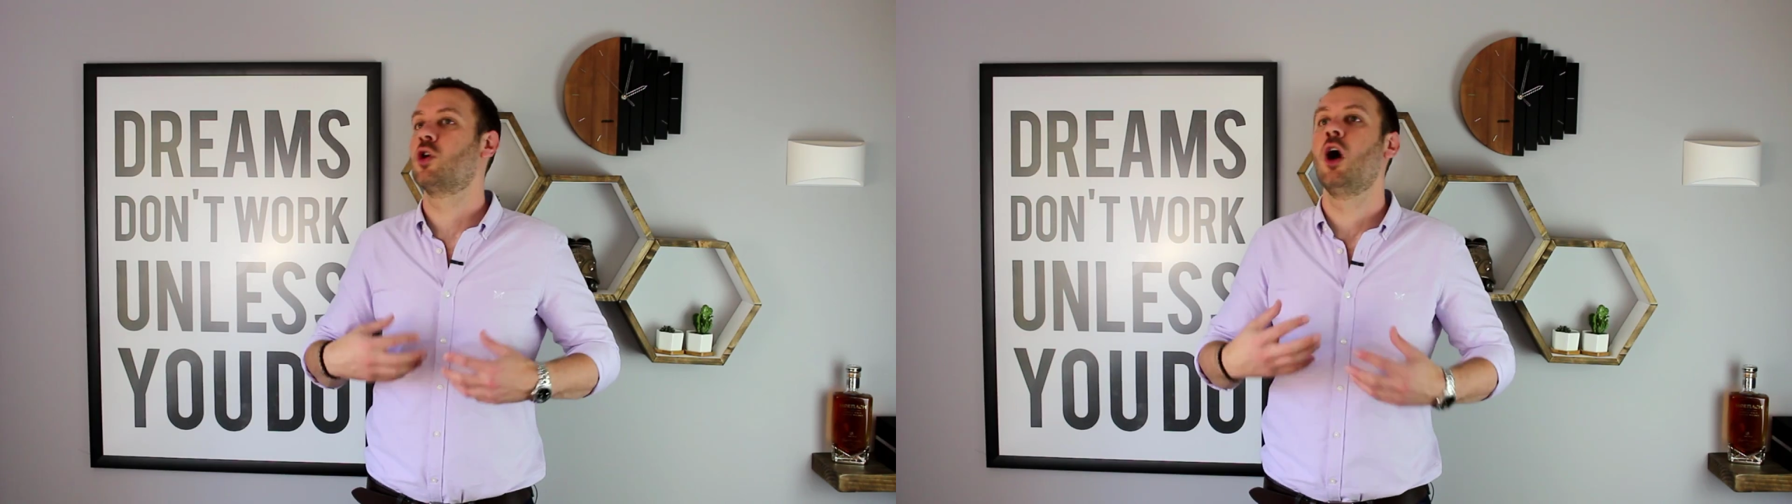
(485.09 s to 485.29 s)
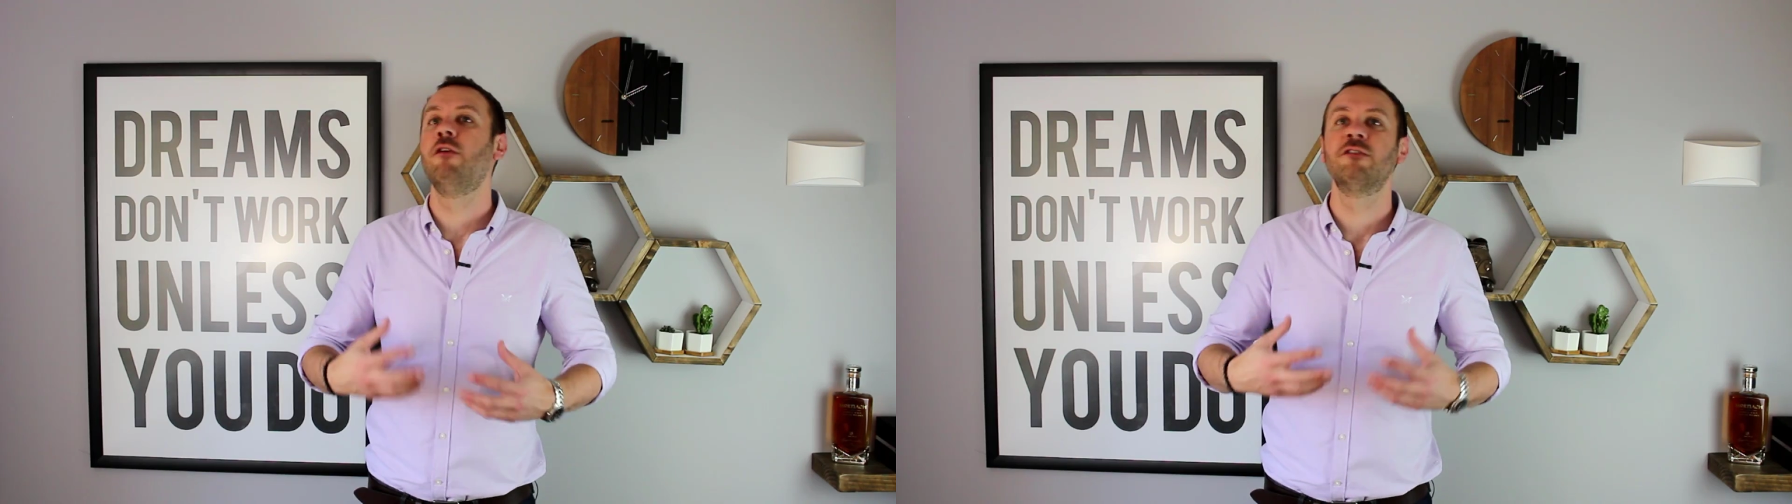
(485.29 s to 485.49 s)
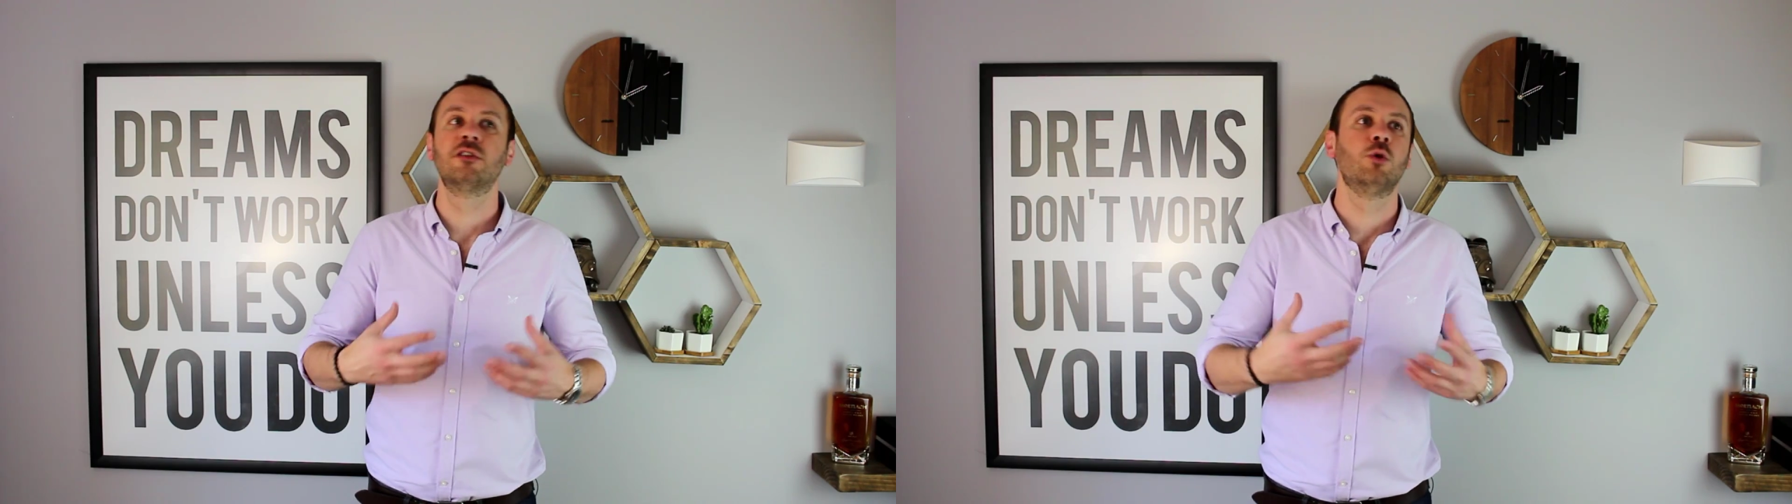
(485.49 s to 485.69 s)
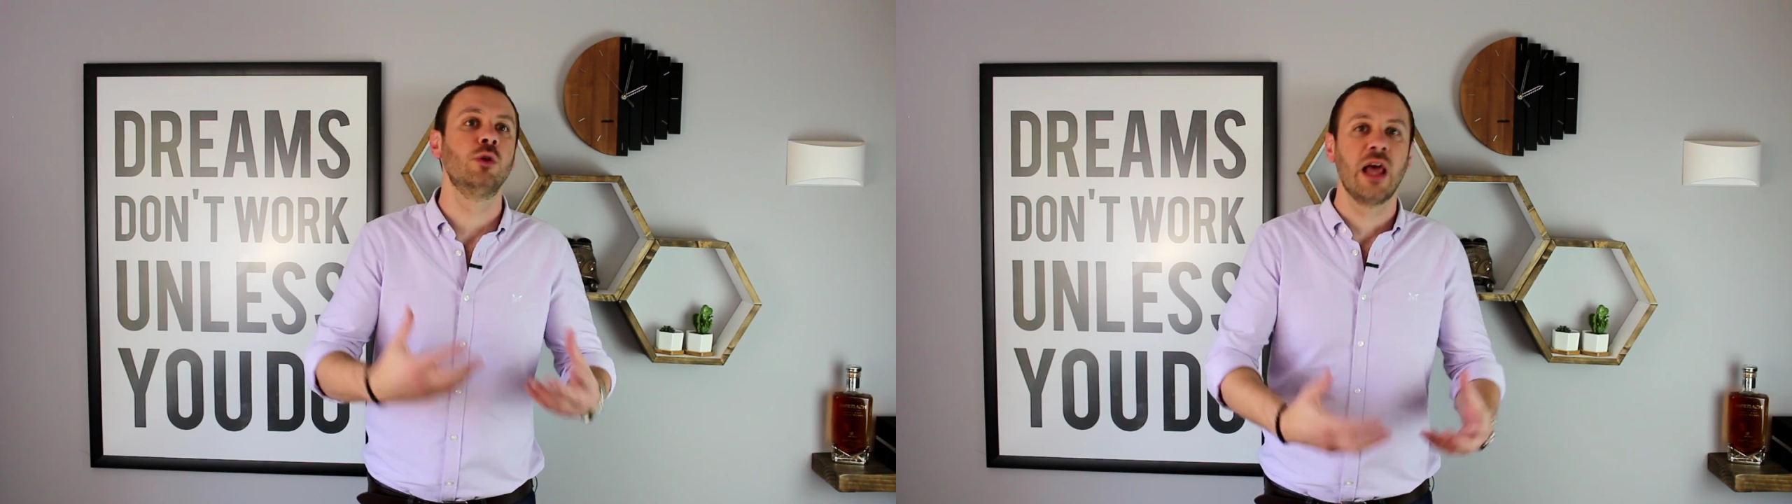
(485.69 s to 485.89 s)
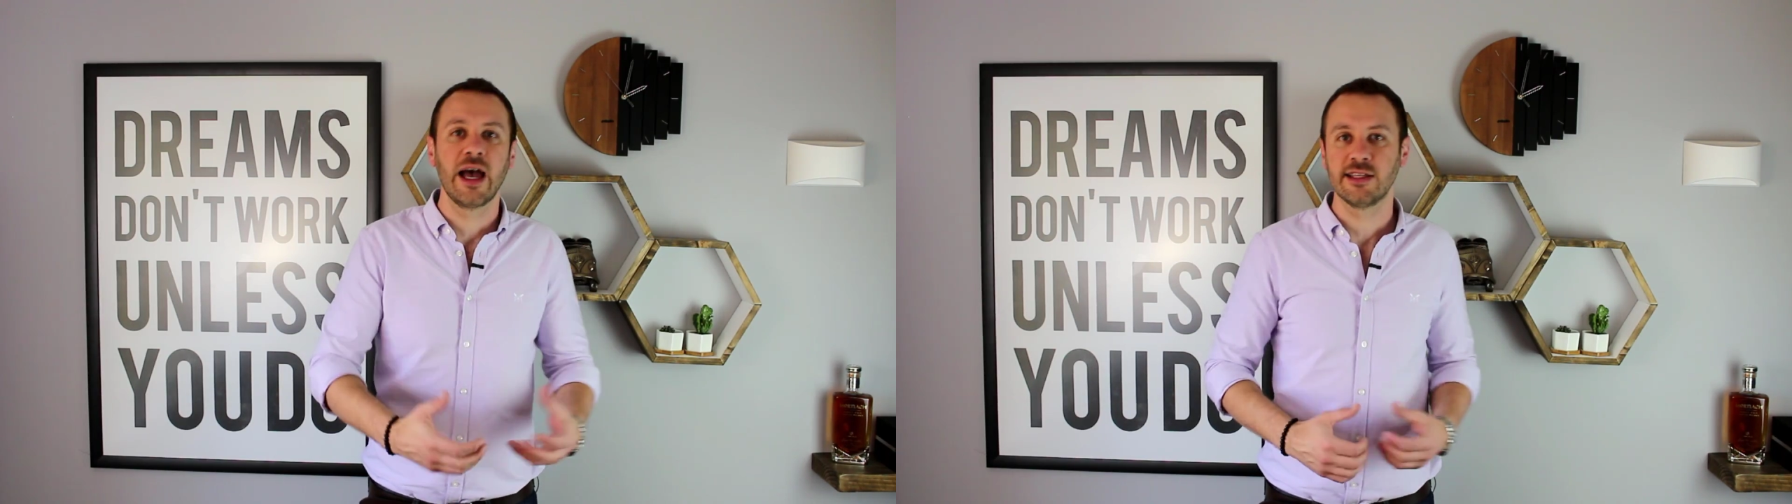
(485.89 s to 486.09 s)
comfortable
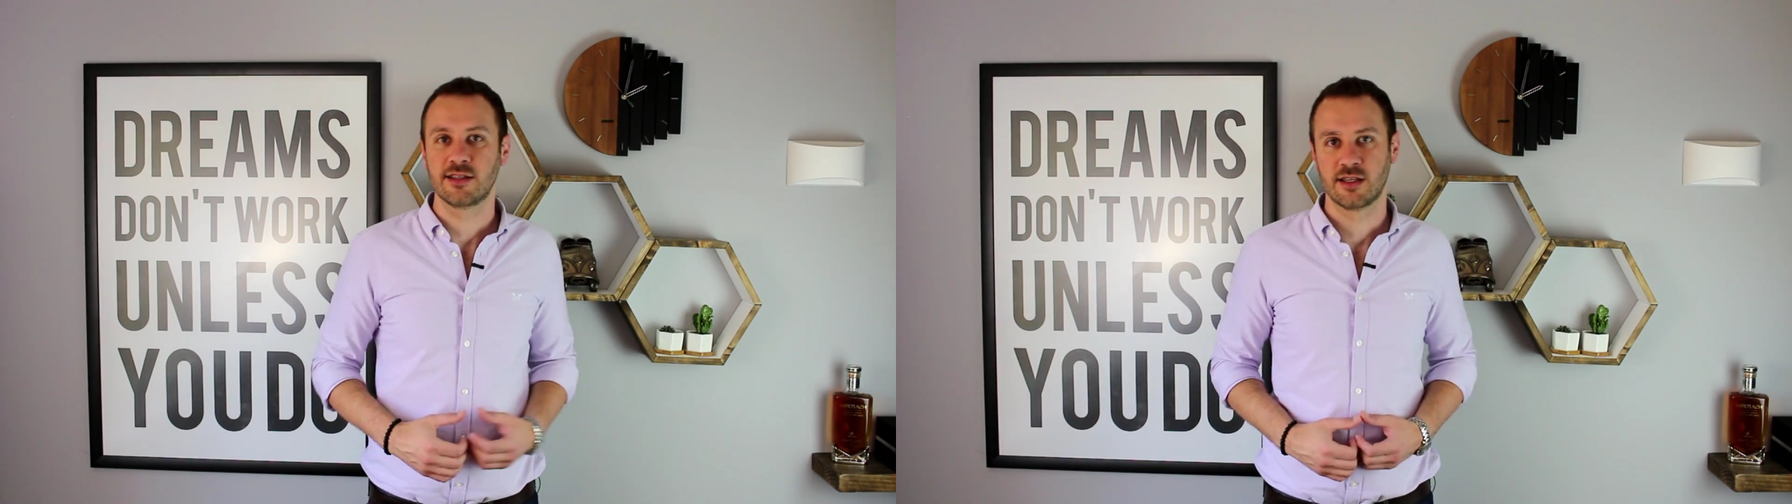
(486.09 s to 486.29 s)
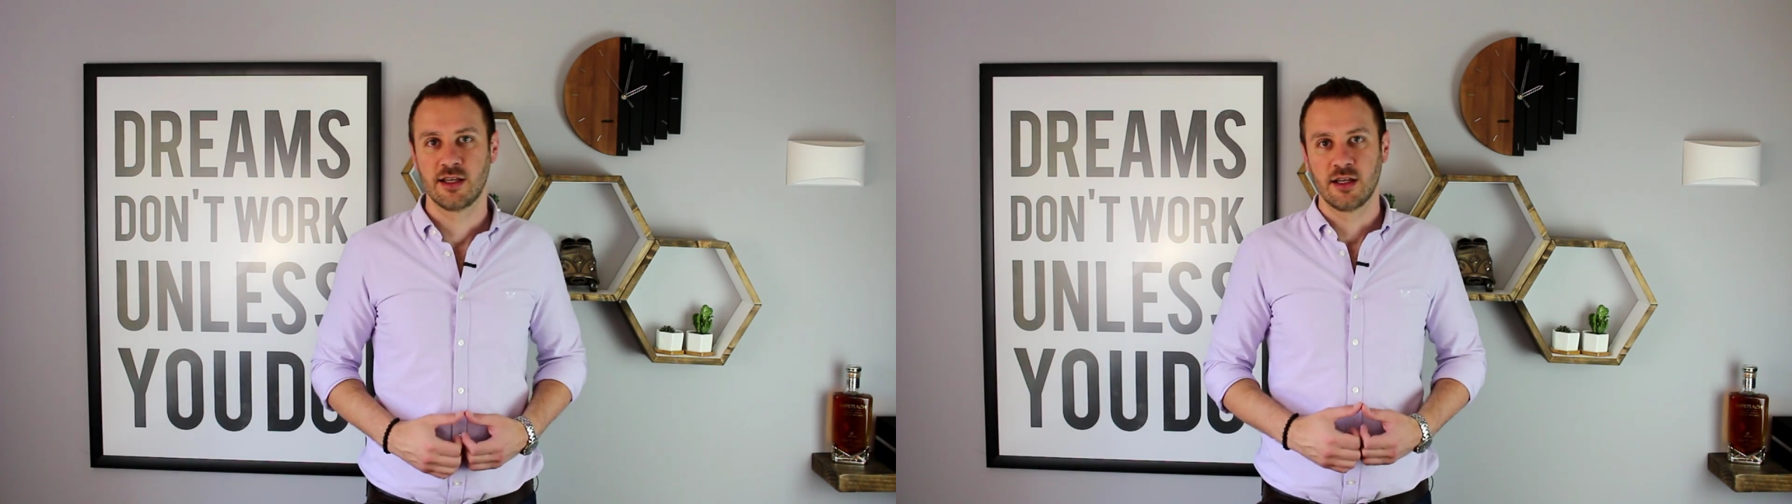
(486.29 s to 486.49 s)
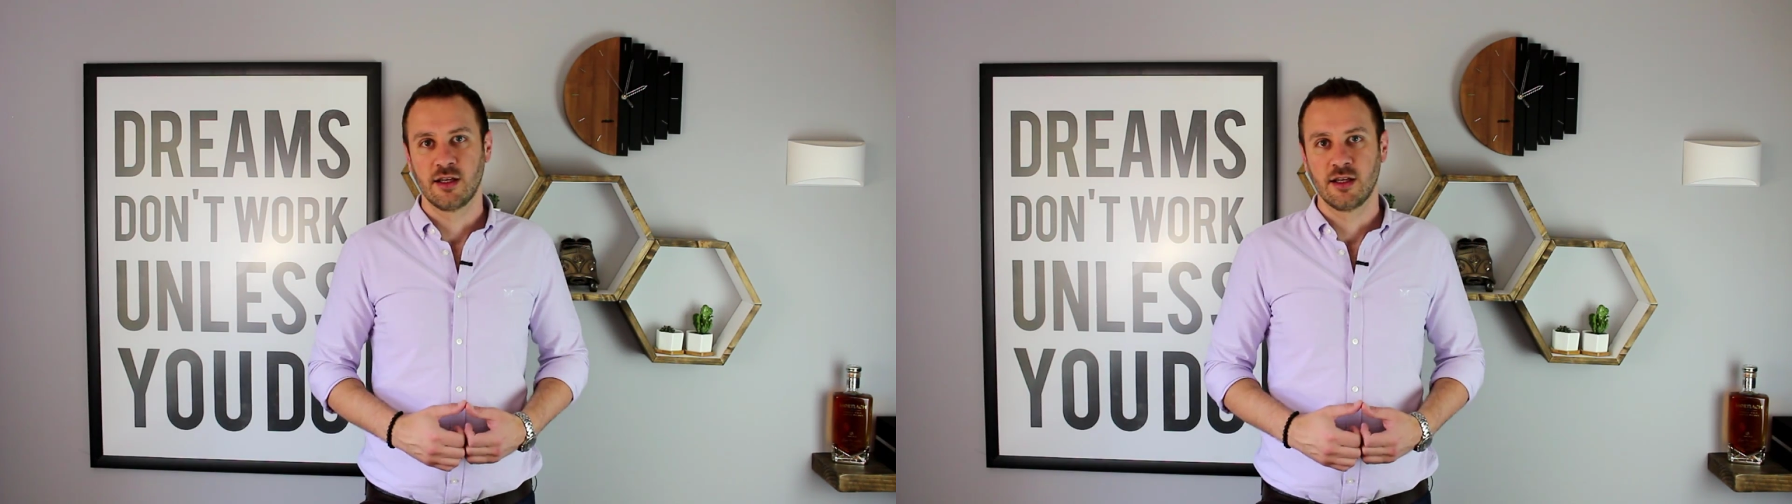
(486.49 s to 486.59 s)
lies.